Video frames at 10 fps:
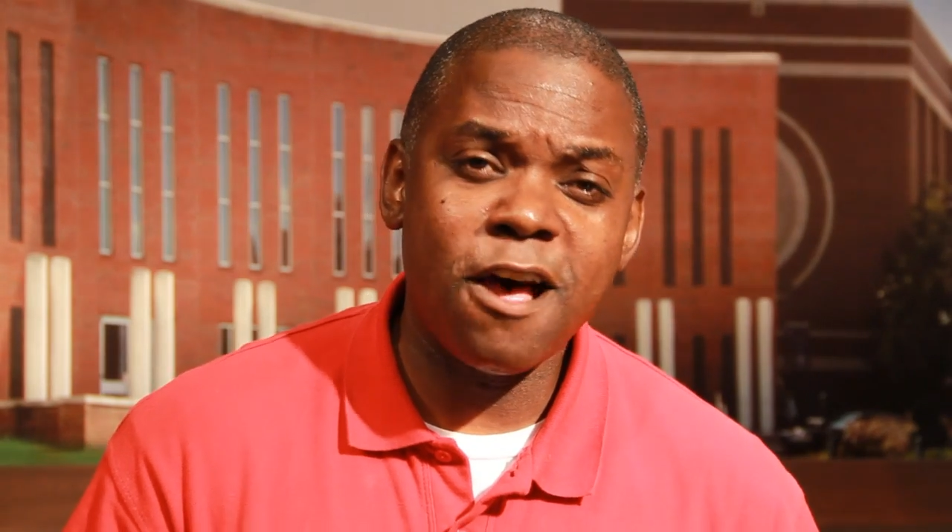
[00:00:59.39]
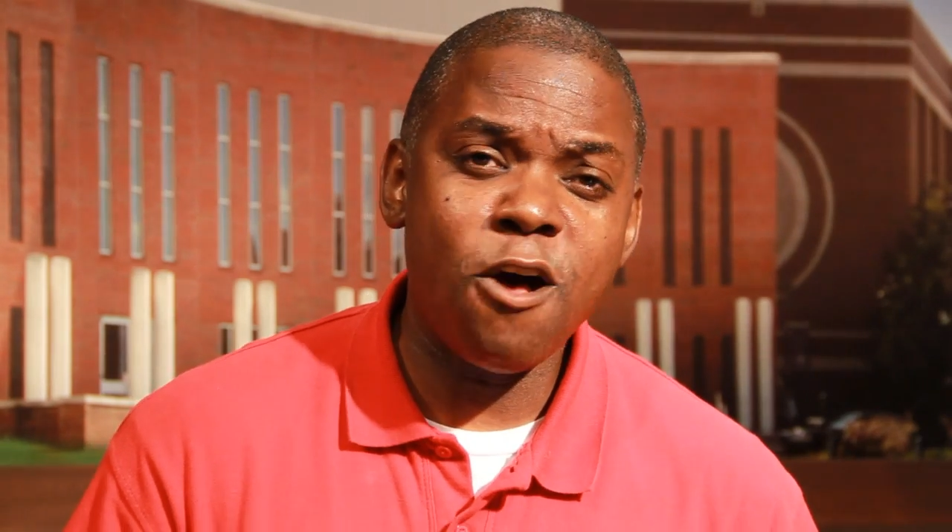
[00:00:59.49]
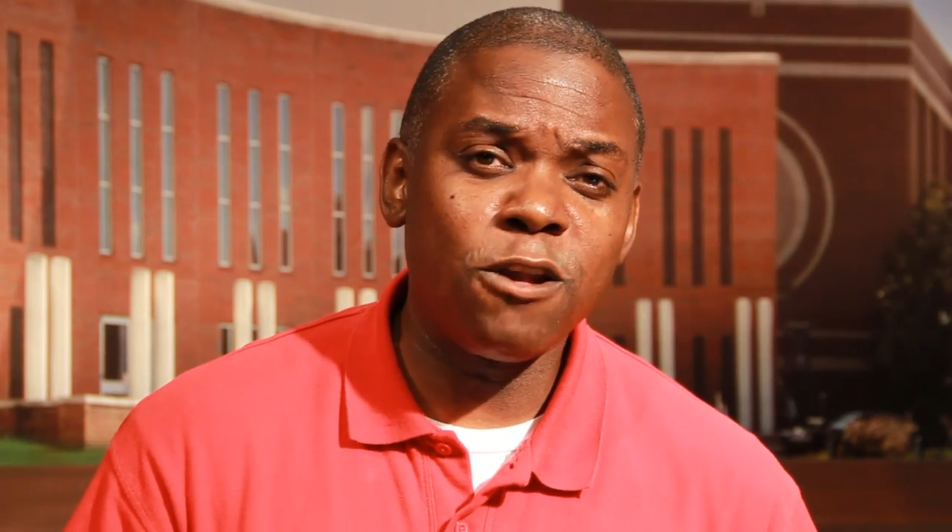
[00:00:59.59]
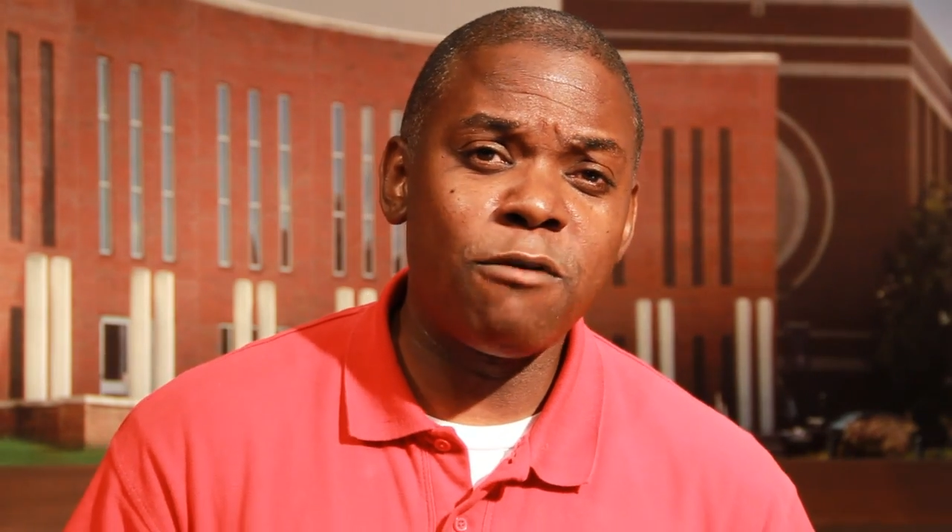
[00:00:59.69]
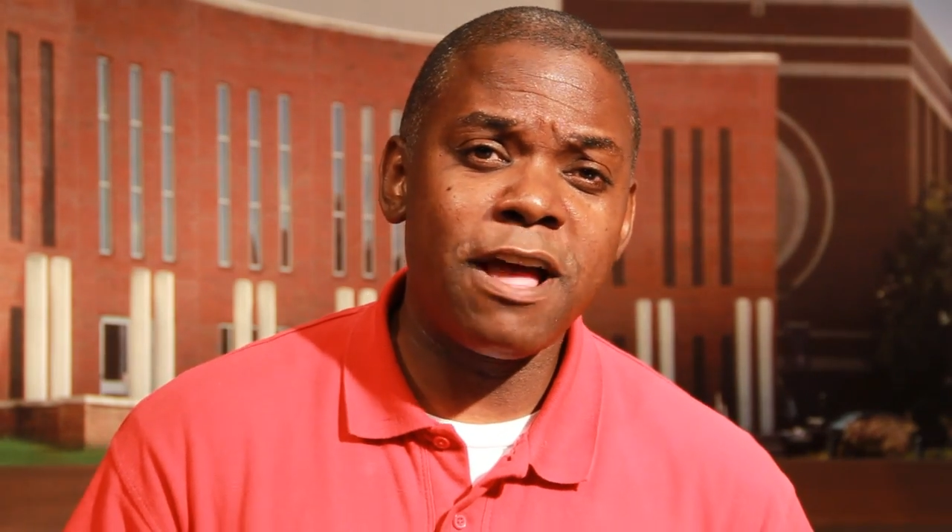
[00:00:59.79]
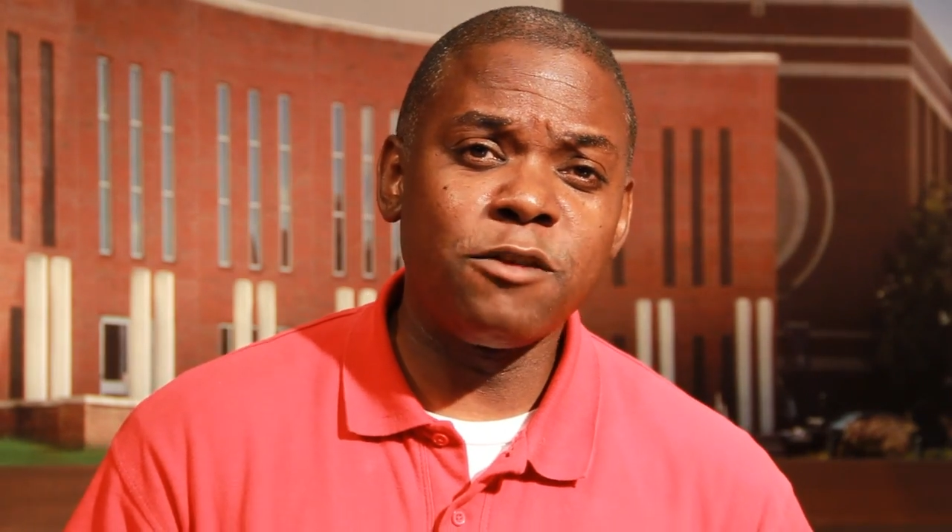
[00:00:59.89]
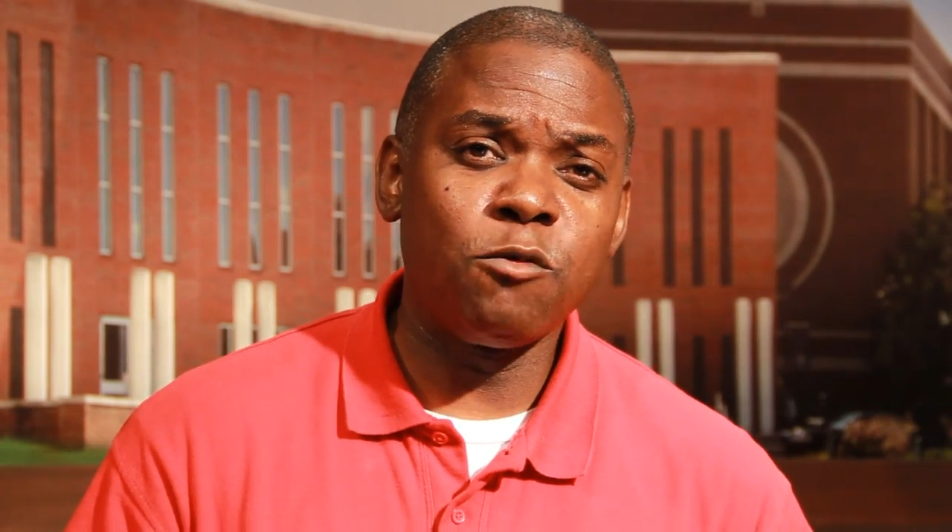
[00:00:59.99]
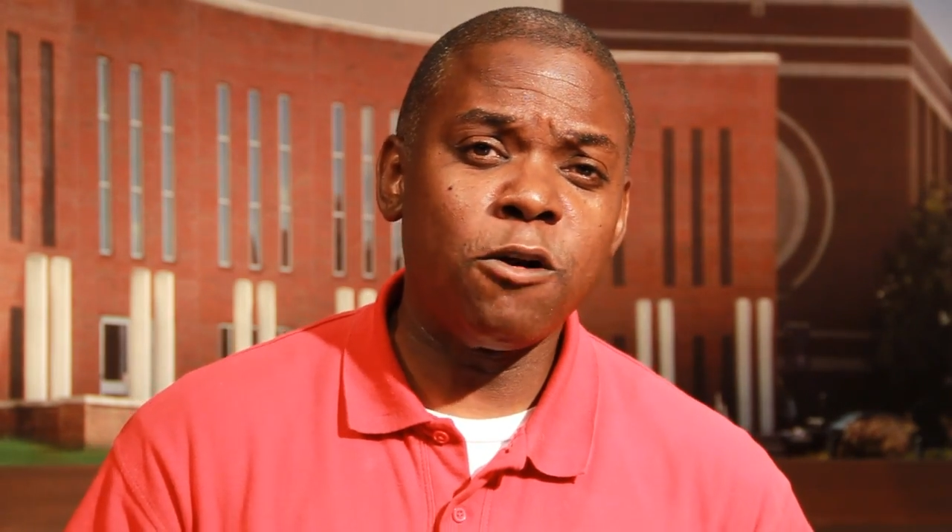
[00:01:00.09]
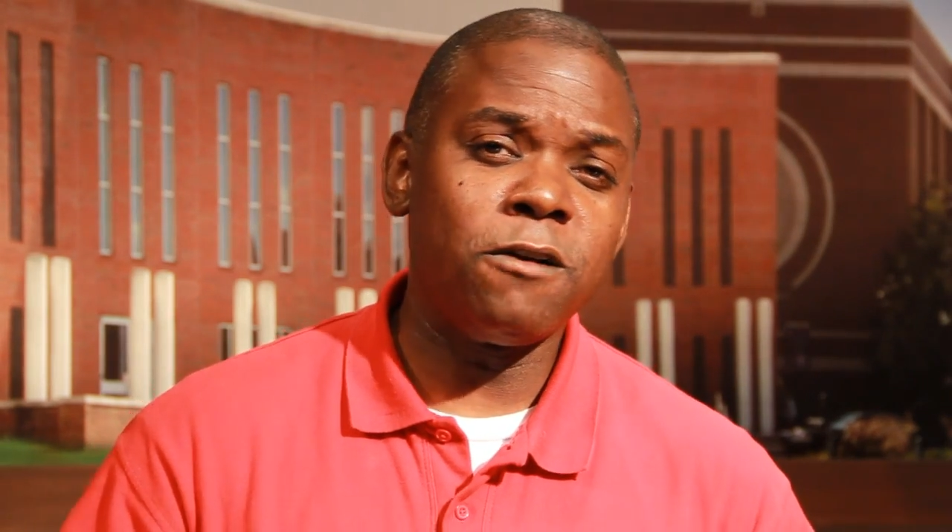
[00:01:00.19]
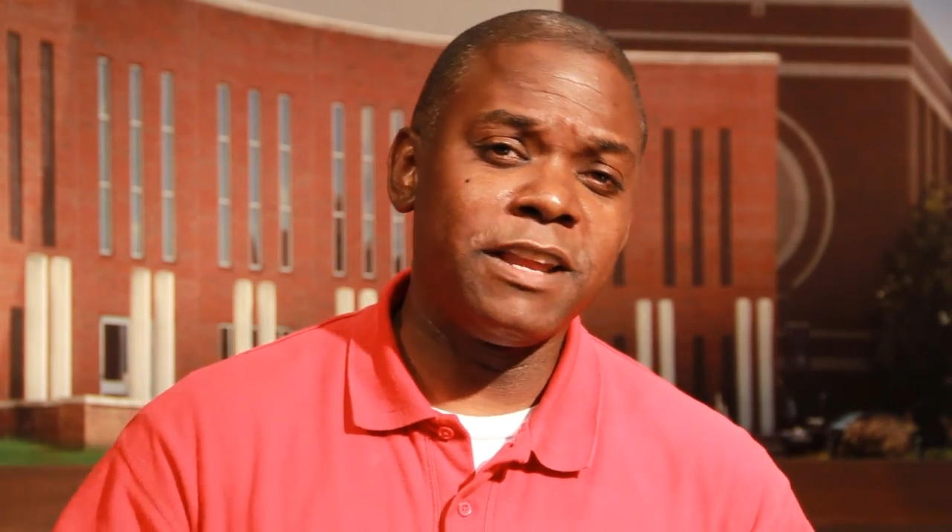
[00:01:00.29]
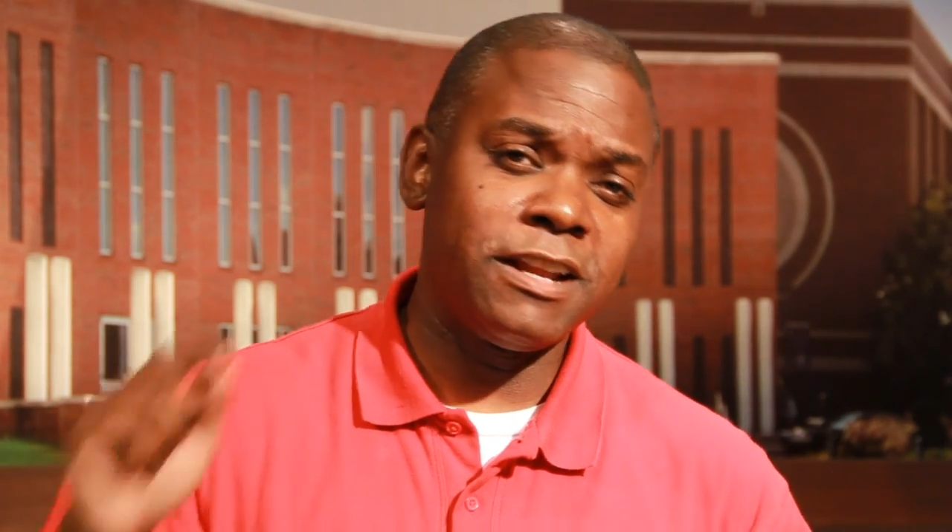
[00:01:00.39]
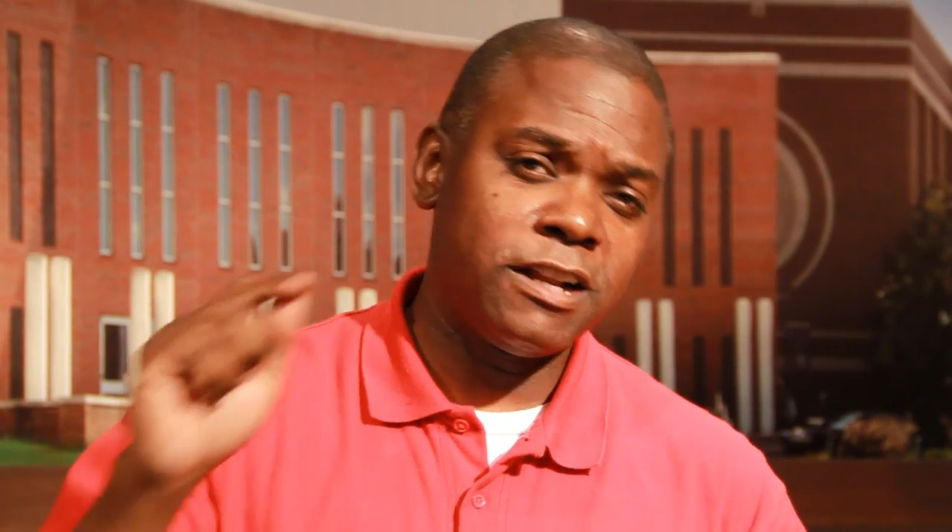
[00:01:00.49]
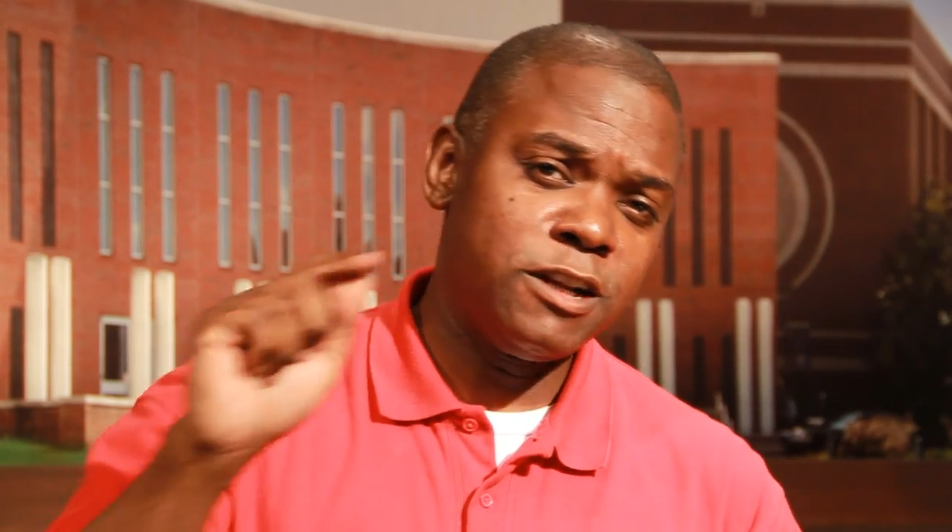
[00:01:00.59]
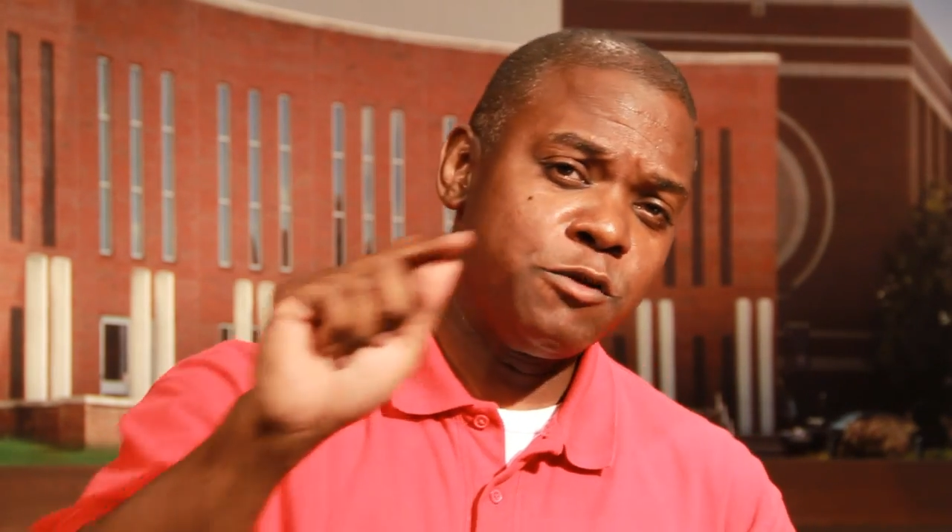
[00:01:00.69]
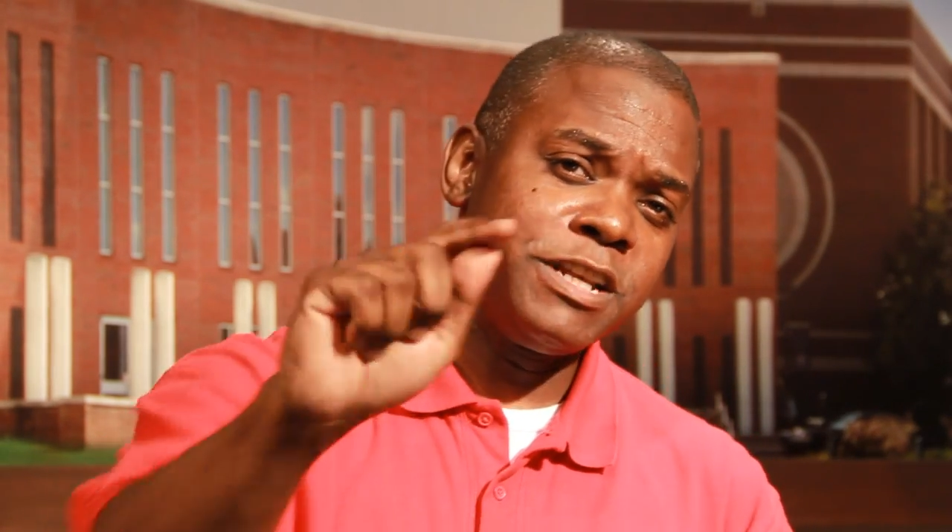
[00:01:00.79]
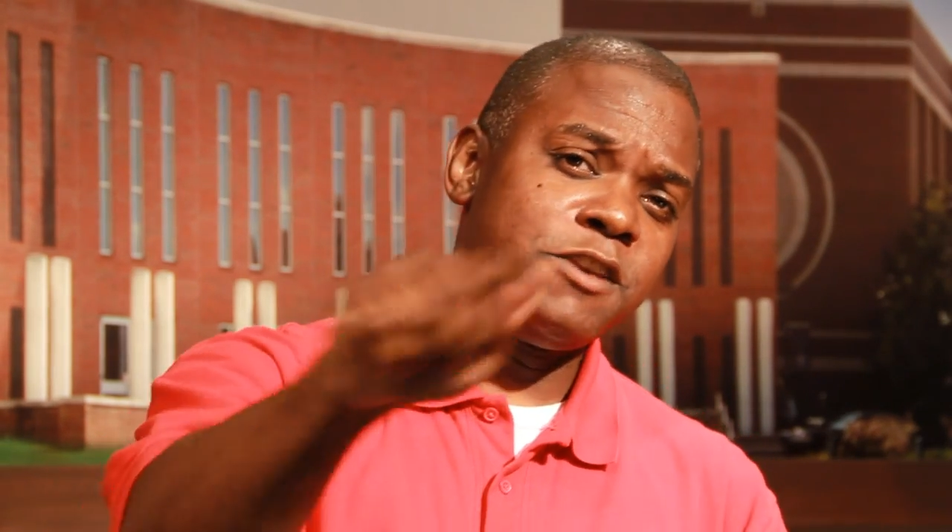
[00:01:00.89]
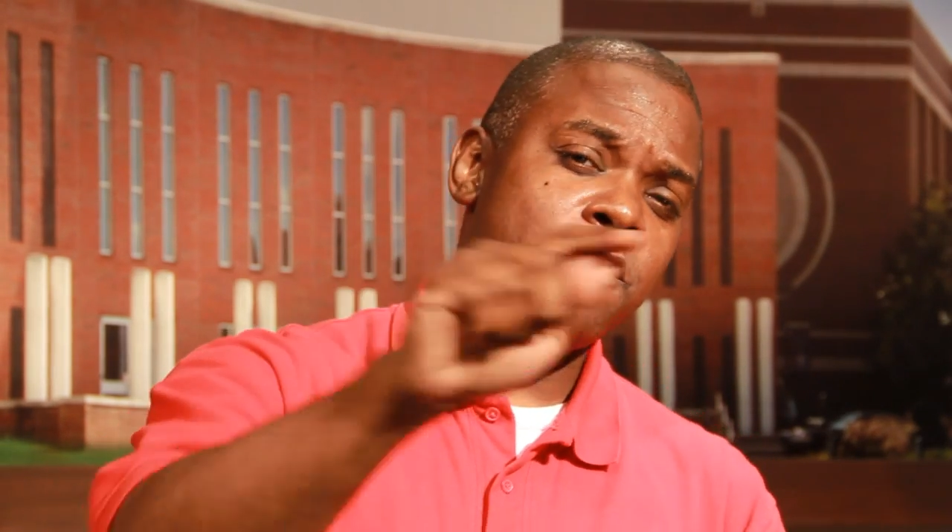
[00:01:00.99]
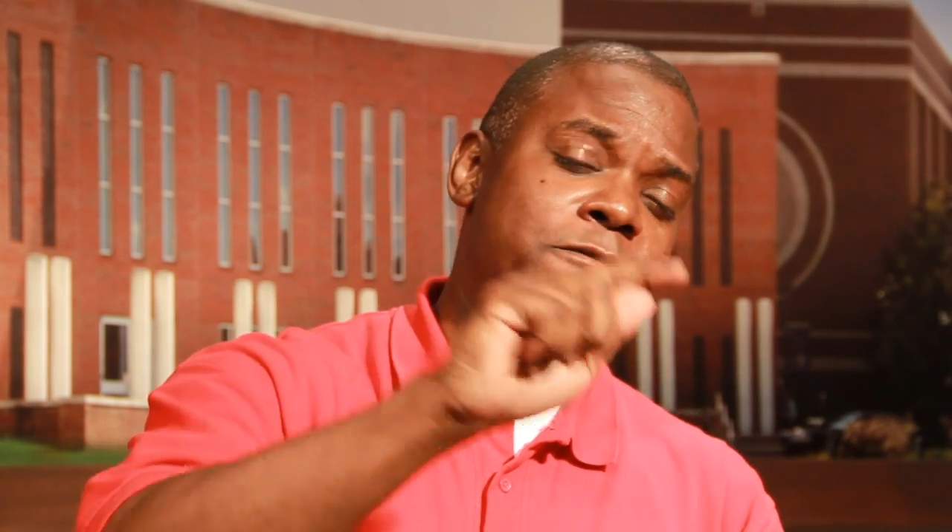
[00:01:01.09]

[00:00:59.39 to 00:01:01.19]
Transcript: all around the world, including your